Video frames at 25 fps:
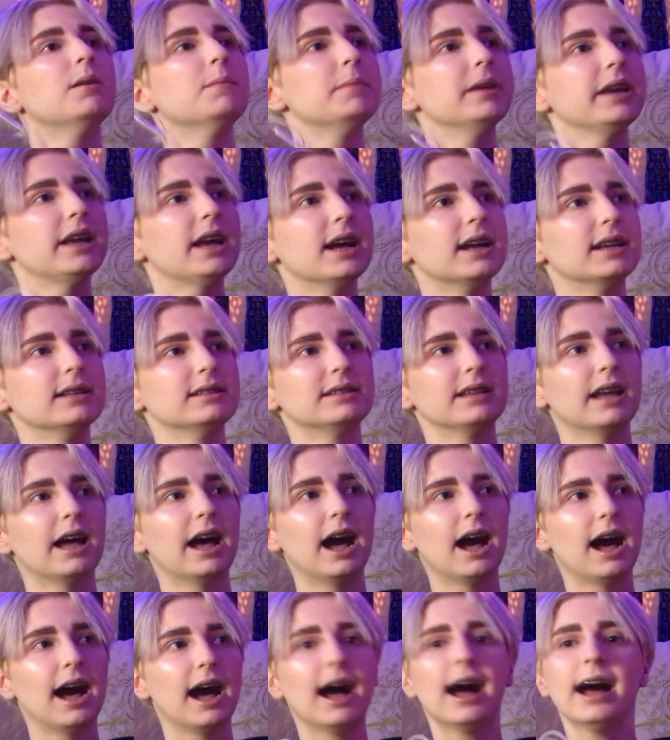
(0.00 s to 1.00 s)
Because
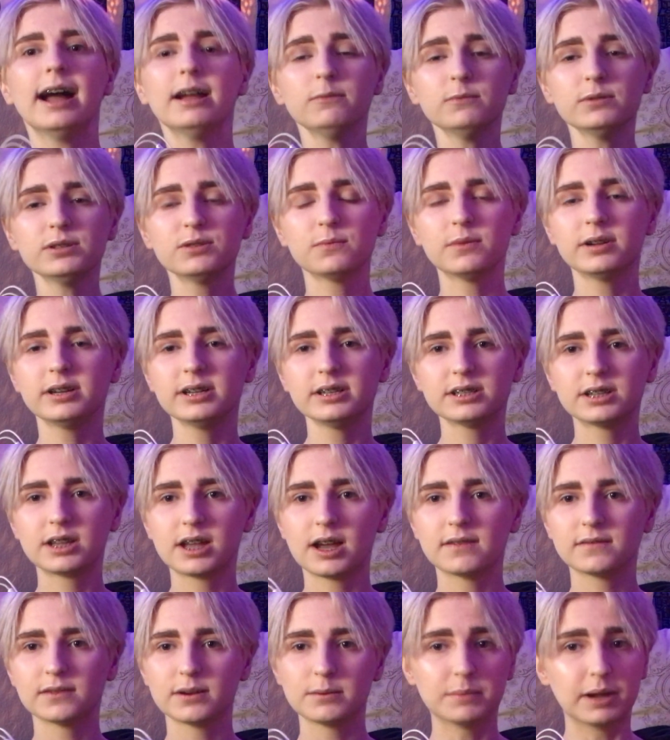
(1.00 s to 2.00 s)
I was wanting to
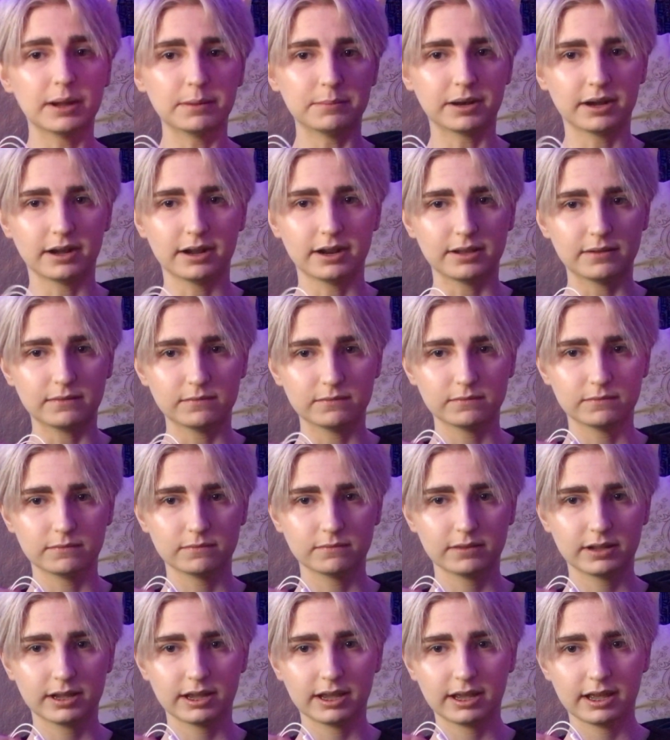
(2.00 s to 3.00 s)
cover up my body
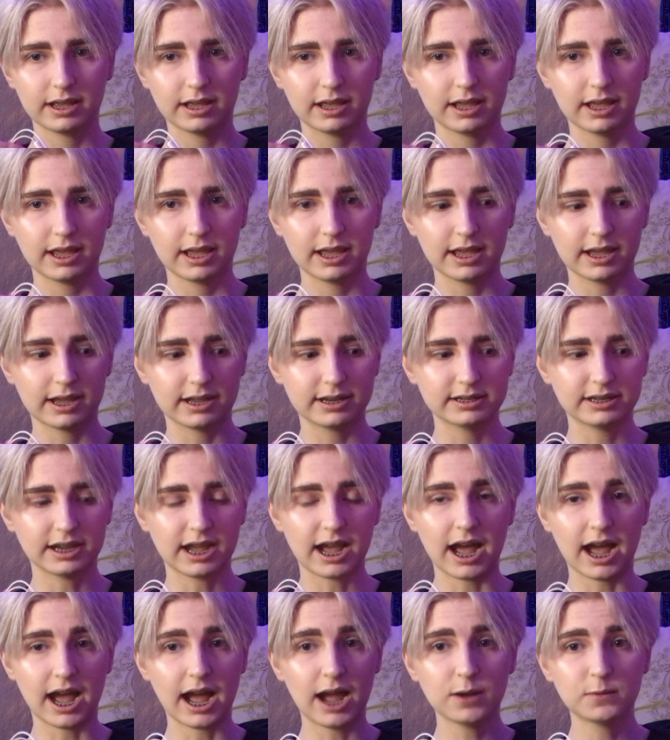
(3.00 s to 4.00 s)
and
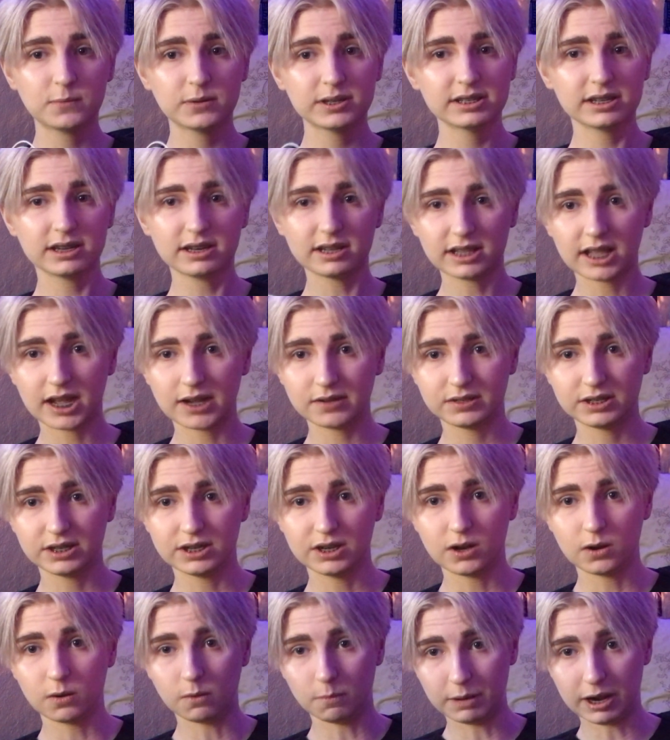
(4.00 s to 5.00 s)
I wasn't allowed to
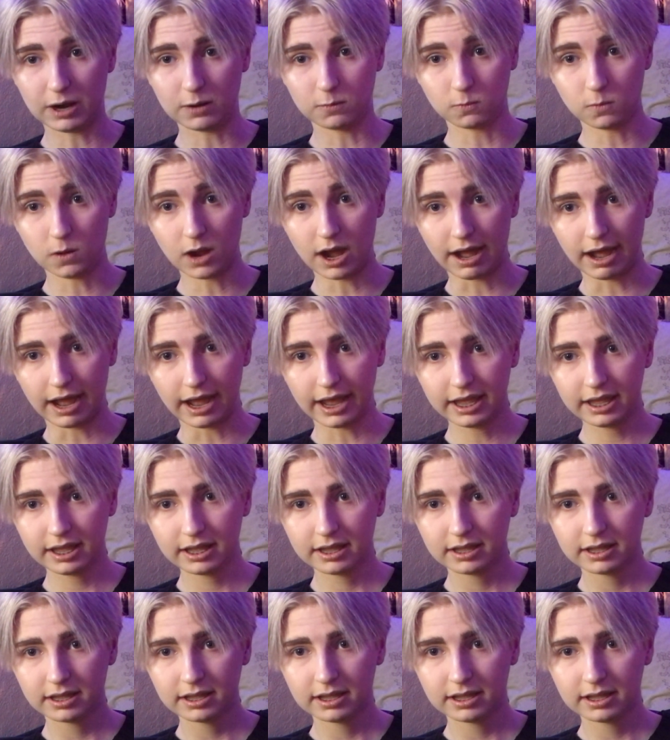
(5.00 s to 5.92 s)
know about why.